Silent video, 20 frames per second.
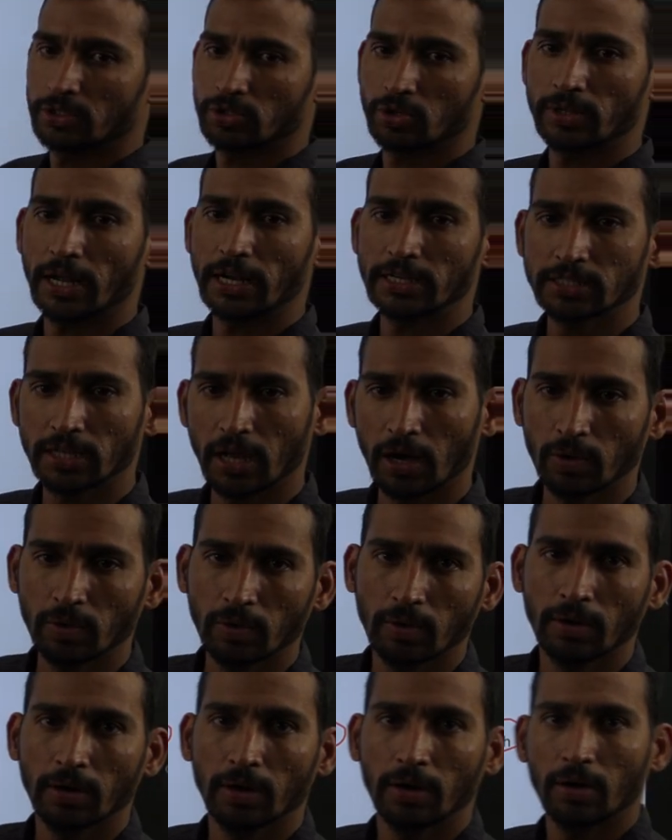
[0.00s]
So that's
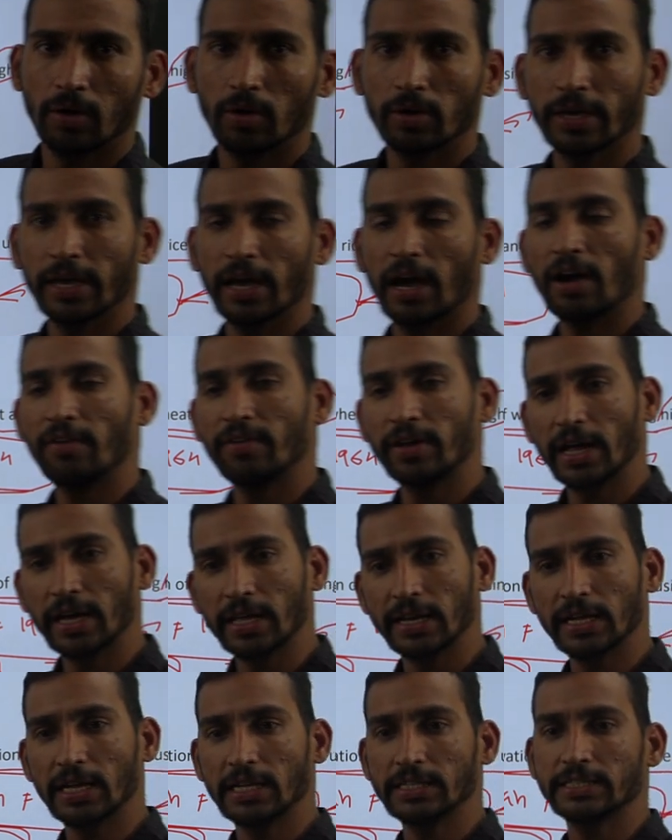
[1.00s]
how, okay, our
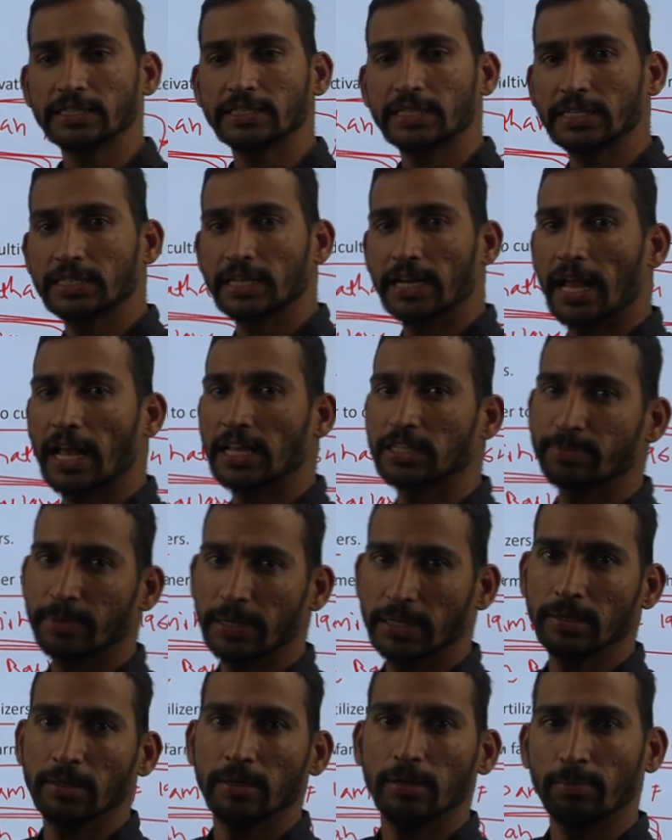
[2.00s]
agriculture sector has
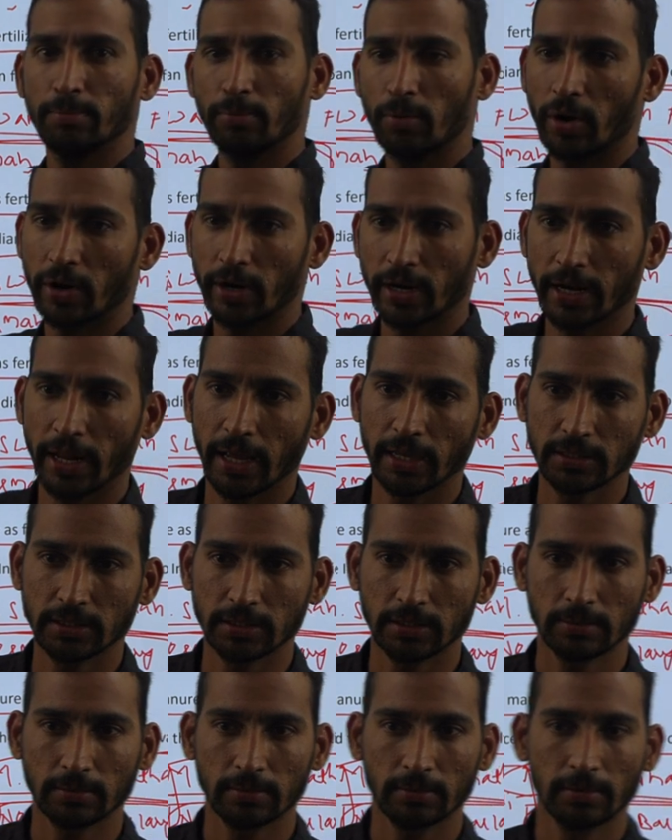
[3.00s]
been
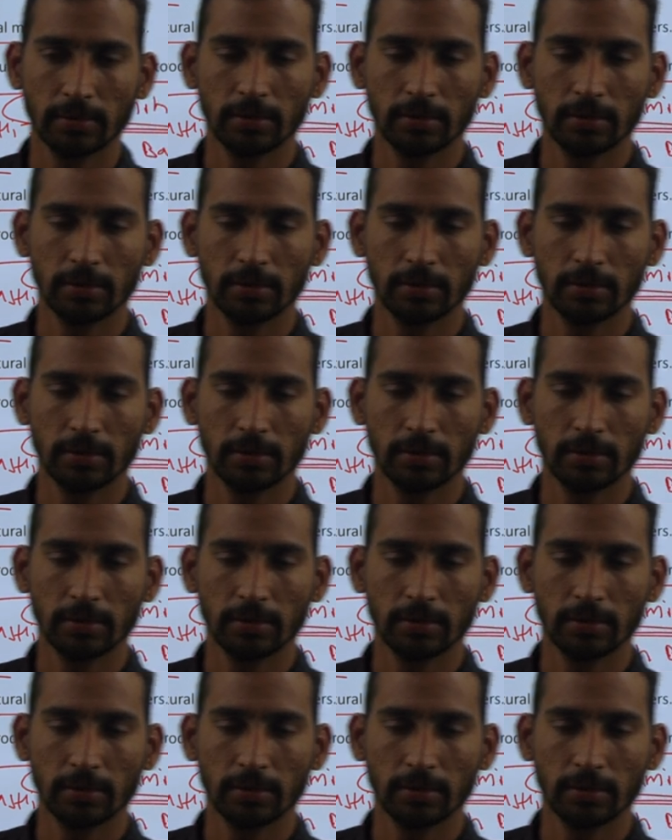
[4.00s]
modernized.